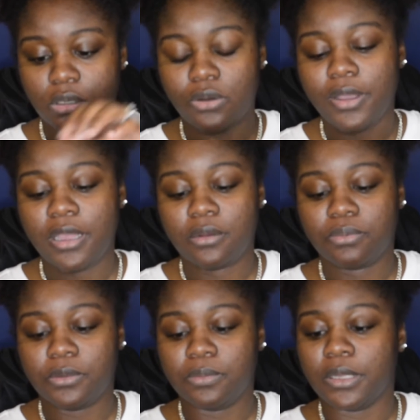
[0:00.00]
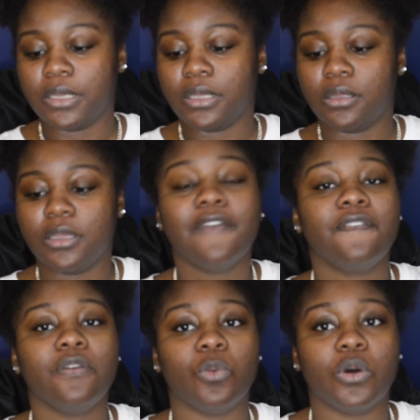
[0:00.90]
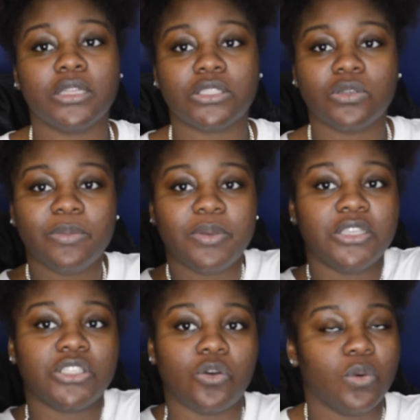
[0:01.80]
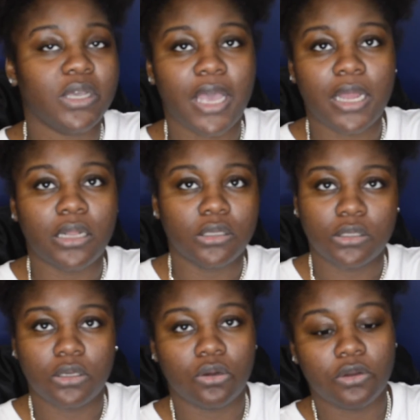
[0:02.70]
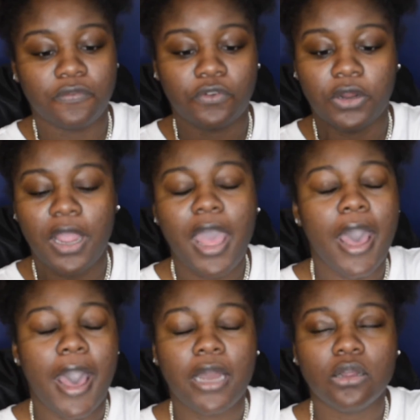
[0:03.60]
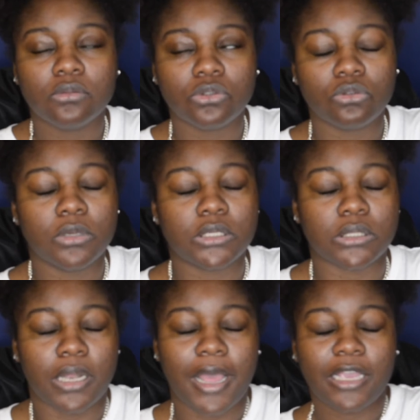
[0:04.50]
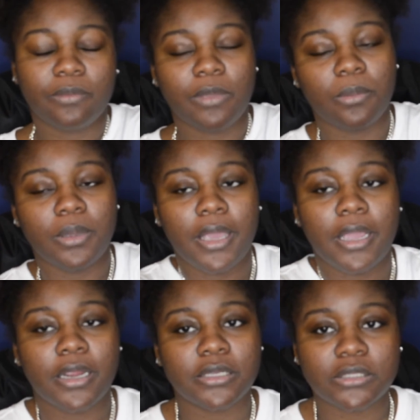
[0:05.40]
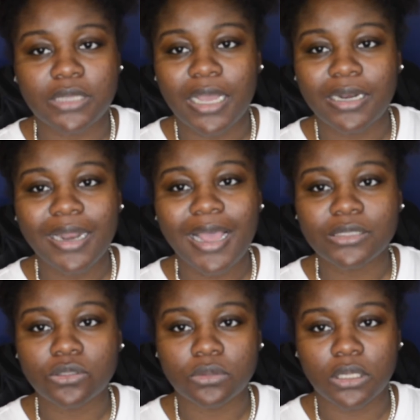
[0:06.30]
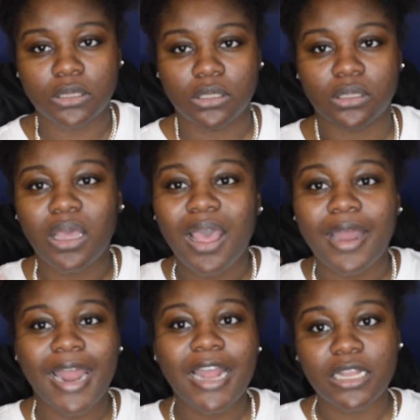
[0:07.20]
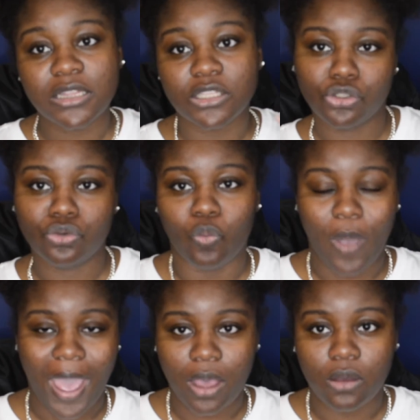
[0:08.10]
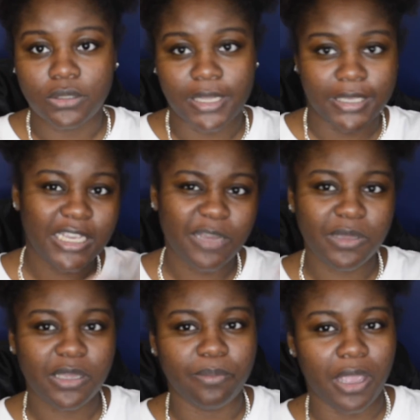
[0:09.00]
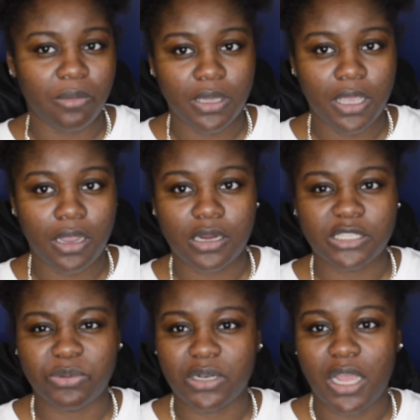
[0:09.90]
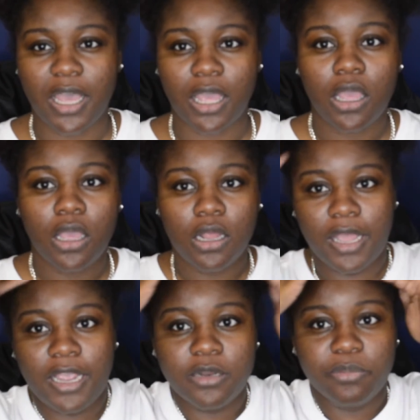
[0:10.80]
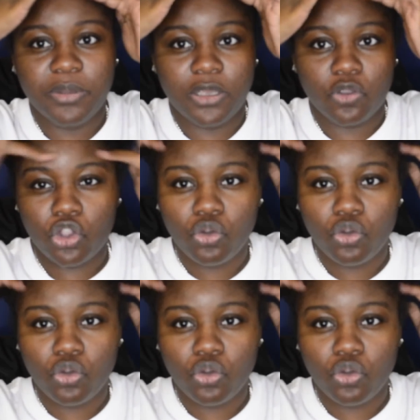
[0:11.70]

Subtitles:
ahead and pre-pluck it if you want to. It depends on what kind of look you're going for. I don't too much light baby hair. It's not nothing too wild. Like, it could be baby hairs, but not like the big,